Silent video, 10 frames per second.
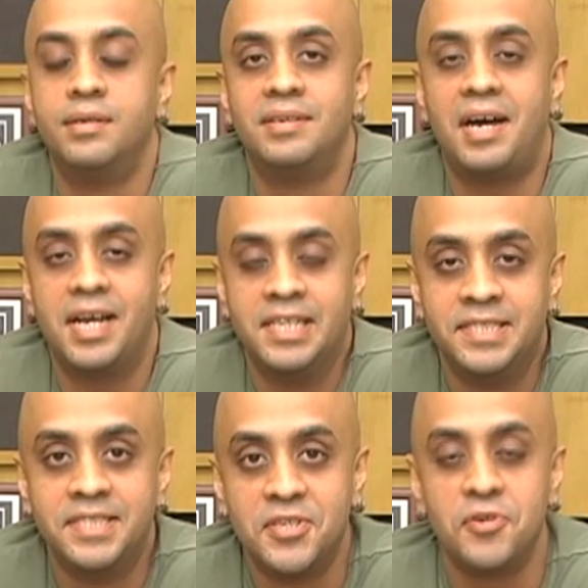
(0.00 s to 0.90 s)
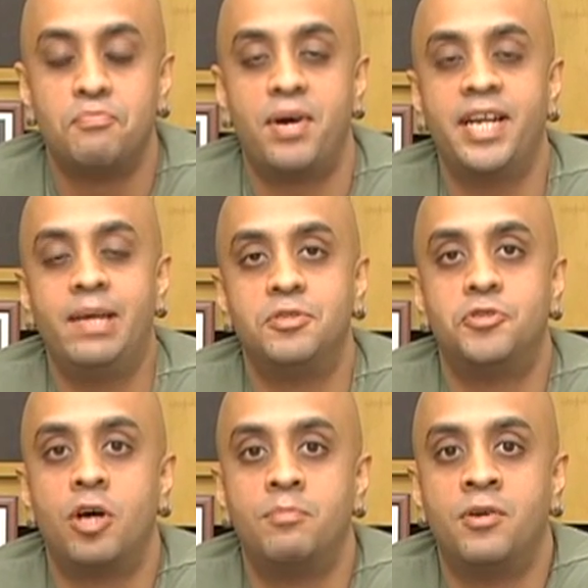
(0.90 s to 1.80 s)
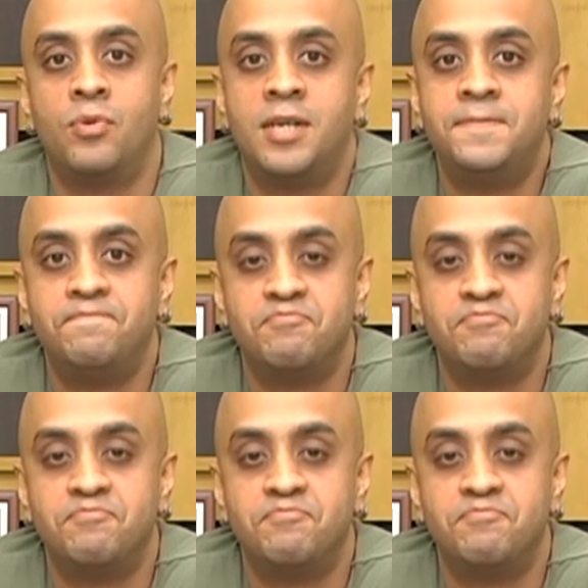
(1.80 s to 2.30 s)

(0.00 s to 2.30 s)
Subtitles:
Hi, my name is Joy Barua.